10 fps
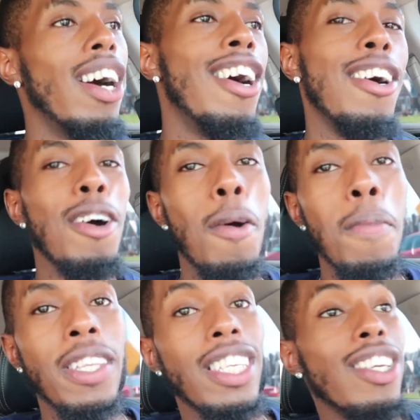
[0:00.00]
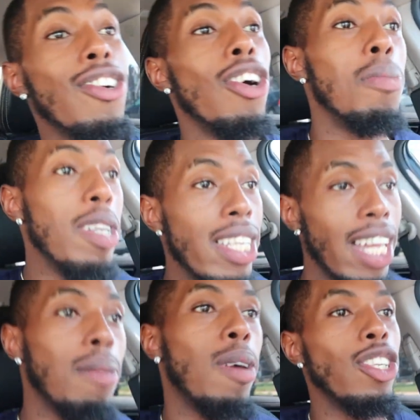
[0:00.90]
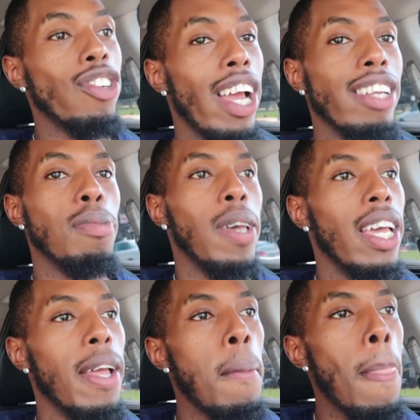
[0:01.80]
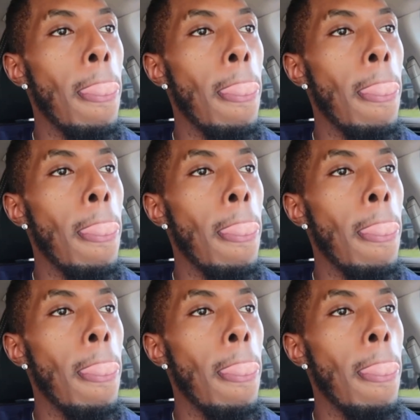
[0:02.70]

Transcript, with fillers: Um, she caught me dead in my tracks, man.